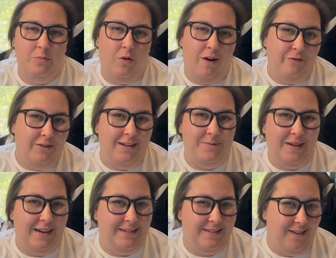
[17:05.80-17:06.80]
more often as we
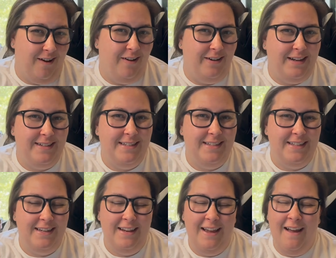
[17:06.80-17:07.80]
get into the holiday
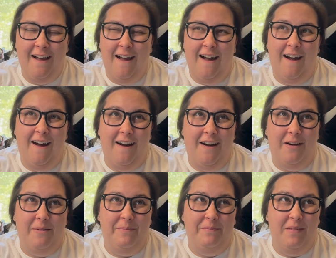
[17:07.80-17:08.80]
season.
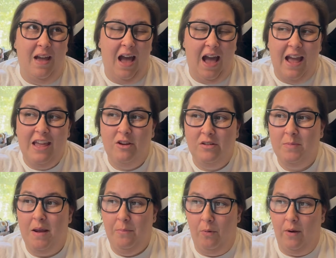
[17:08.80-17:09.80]
I use
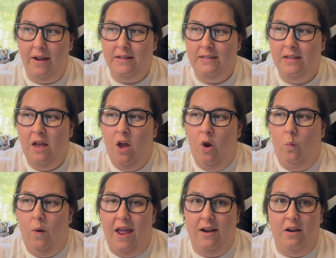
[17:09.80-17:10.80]
my points
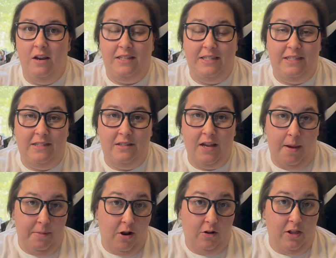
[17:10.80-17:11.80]
when
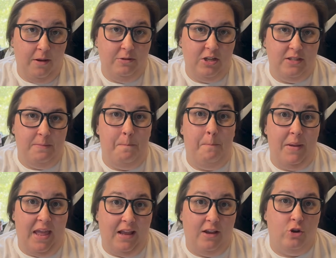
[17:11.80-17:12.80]
Diamond Art Club does
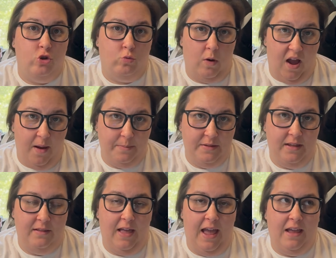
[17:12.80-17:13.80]
big drops.
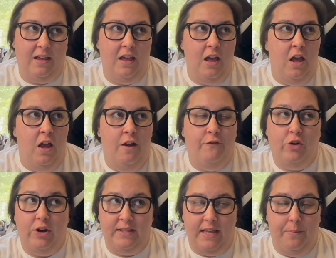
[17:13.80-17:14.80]
Like, for
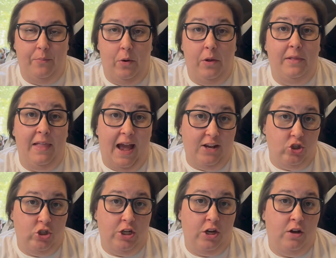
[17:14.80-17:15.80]
example,
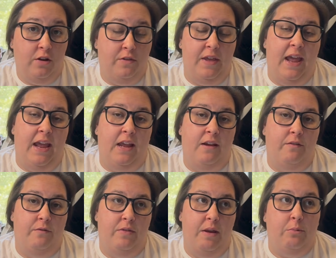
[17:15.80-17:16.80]
last year they
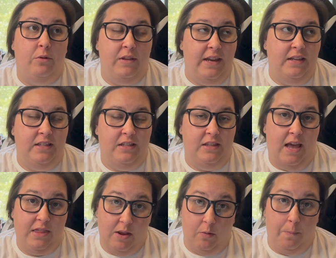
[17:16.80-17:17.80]
released
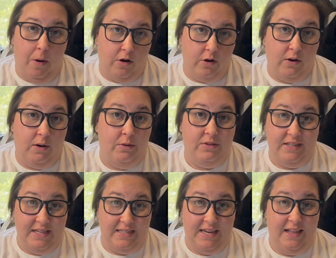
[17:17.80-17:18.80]
that they were partnering with
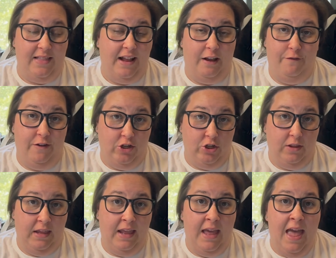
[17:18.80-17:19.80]
Disney, like
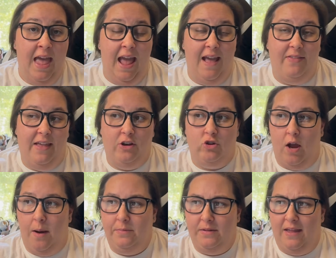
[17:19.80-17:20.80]
officially, and they
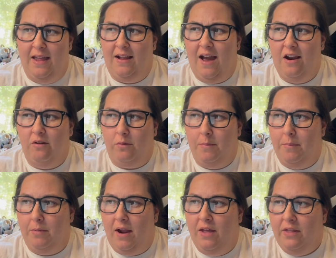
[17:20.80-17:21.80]
dropped like, I don't
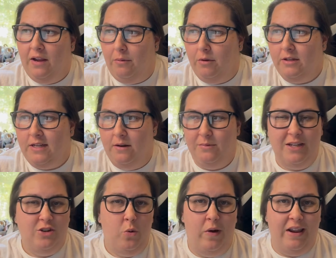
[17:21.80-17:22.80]
remember, I think I wrote it down. It was
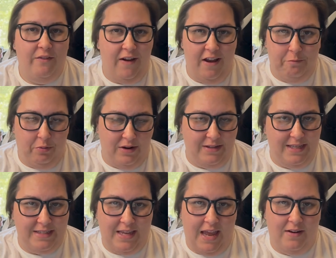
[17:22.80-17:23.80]
like 25
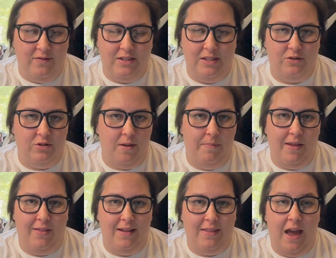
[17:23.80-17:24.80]
princess canvases or something
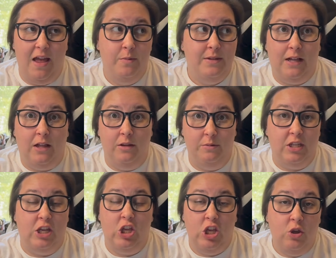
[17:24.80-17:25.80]
like that. It was a
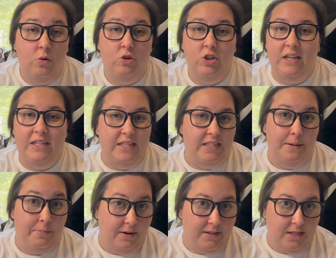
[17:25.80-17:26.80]
huge like Disney
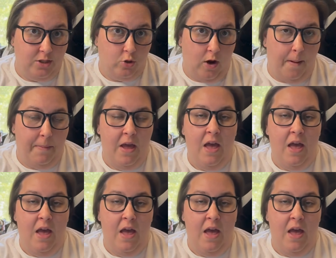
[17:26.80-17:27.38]
princess drop.